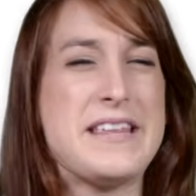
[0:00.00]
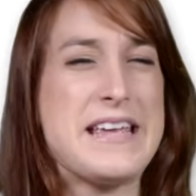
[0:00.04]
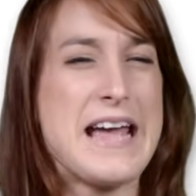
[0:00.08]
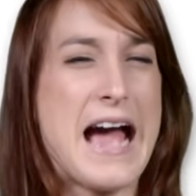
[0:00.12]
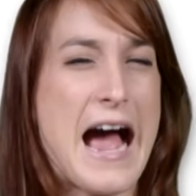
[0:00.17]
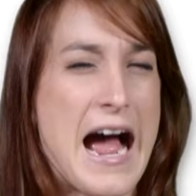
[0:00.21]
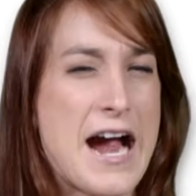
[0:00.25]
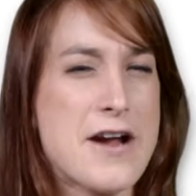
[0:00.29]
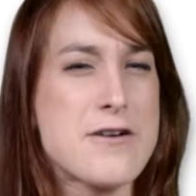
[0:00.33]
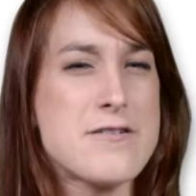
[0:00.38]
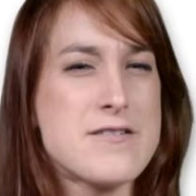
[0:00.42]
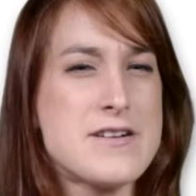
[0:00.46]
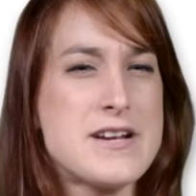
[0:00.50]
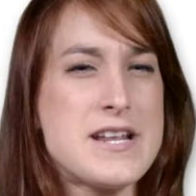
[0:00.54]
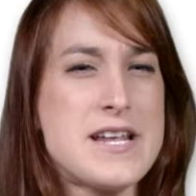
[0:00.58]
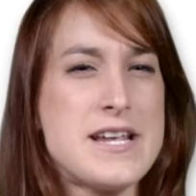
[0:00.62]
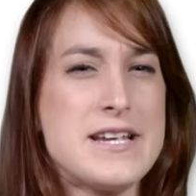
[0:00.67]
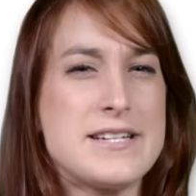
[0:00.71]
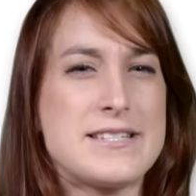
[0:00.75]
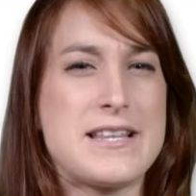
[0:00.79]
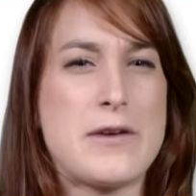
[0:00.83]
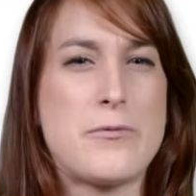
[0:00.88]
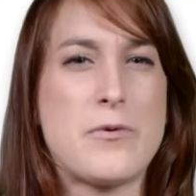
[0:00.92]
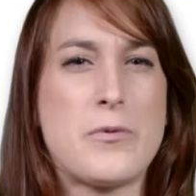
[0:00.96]
the
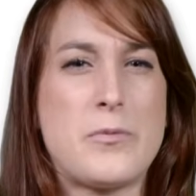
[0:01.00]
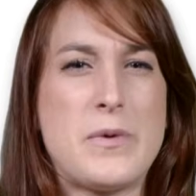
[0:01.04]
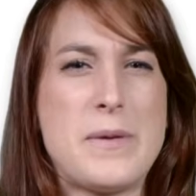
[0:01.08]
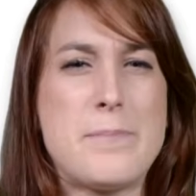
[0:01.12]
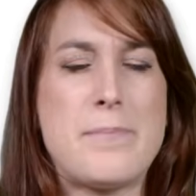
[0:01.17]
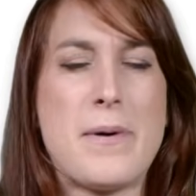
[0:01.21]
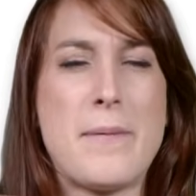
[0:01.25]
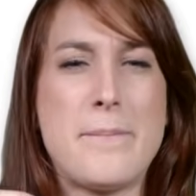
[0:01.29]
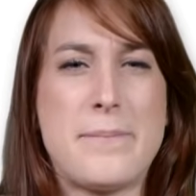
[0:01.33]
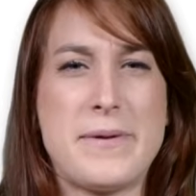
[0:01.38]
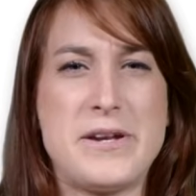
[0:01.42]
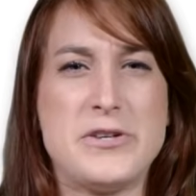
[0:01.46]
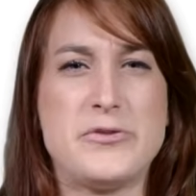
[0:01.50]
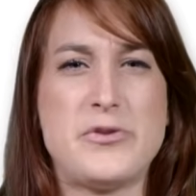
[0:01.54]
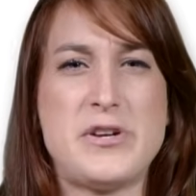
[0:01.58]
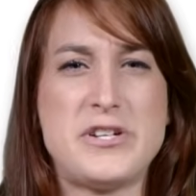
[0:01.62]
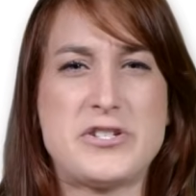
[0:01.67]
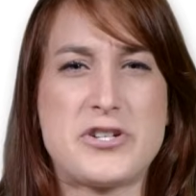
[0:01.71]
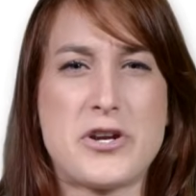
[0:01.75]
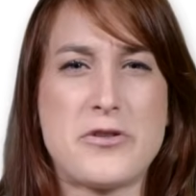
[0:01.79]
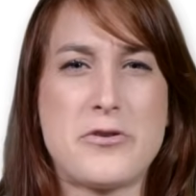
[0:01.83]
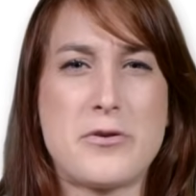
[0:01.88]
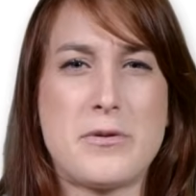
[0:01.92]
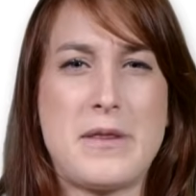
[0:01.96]
irony is that when we bump into
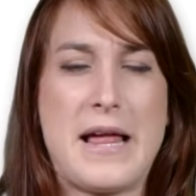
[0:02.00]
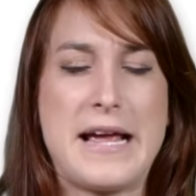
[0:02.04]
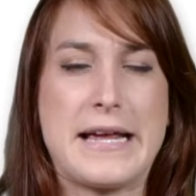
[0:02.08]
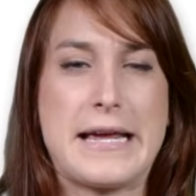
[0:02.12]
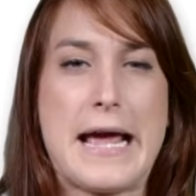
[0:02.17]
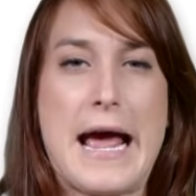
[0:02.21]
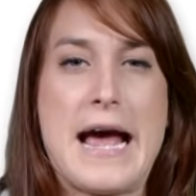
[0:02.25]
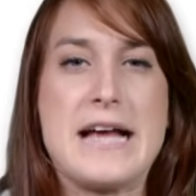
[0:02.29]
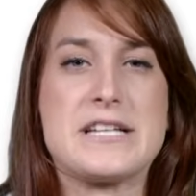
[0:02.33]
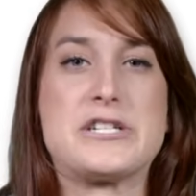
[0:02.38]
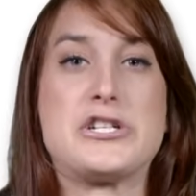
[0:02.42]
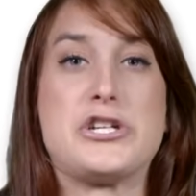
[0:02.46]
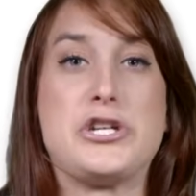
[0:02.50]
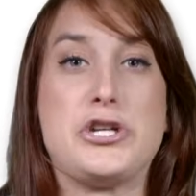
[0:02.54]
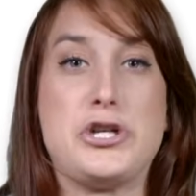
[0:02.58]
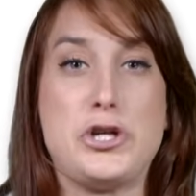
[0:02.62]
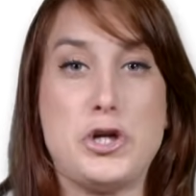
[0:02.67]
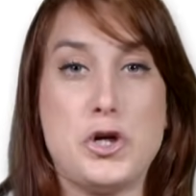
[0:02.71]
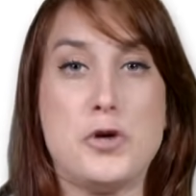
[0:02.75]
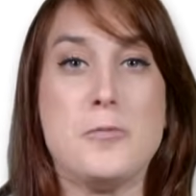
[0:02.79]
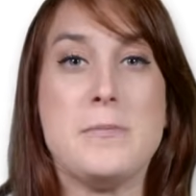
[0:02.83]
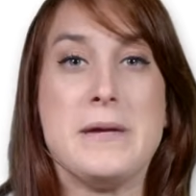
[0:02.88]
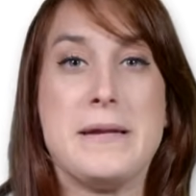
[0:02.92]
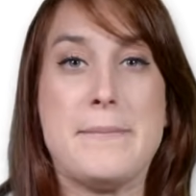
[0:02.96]
each other like as
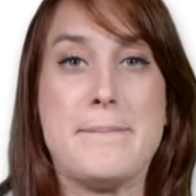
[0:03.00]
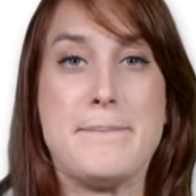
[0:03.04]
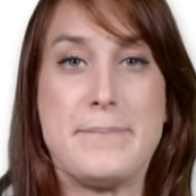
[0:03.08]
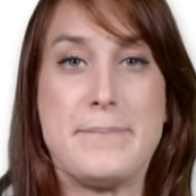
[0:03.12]
human